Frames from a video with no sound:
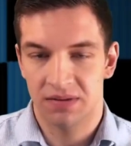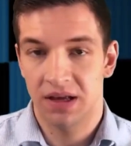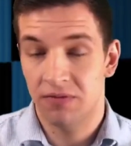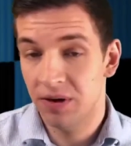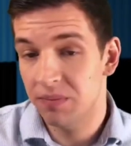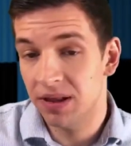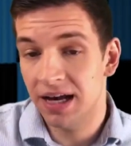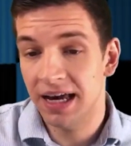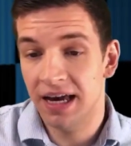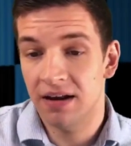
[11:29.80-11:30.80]
If we
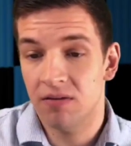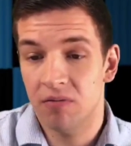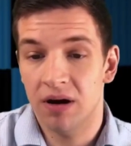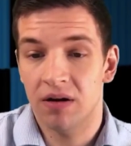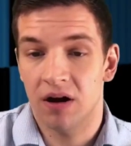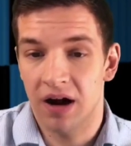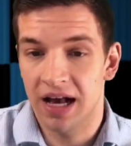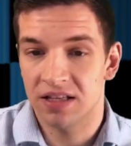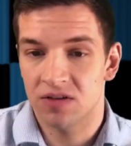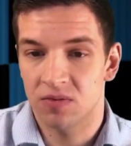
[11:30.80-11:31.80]
plug in what our
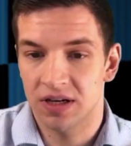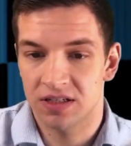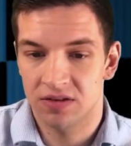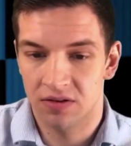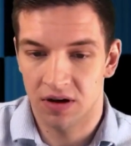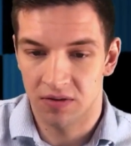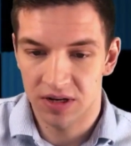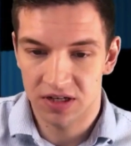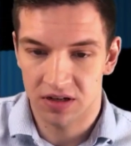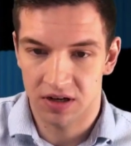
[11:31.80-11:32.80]
answer was to our
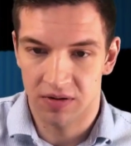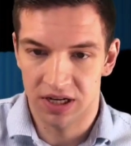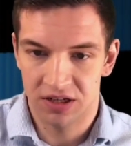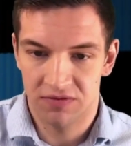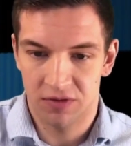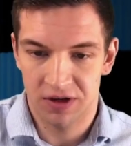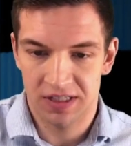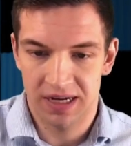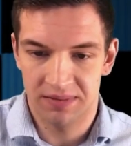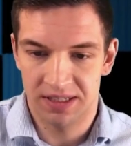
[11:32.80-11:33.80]
original equation, force
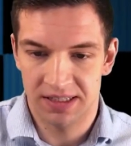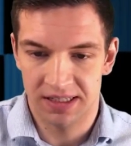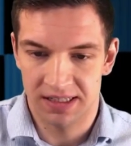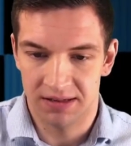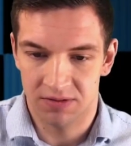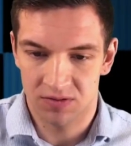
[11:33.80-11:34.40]
times distance equals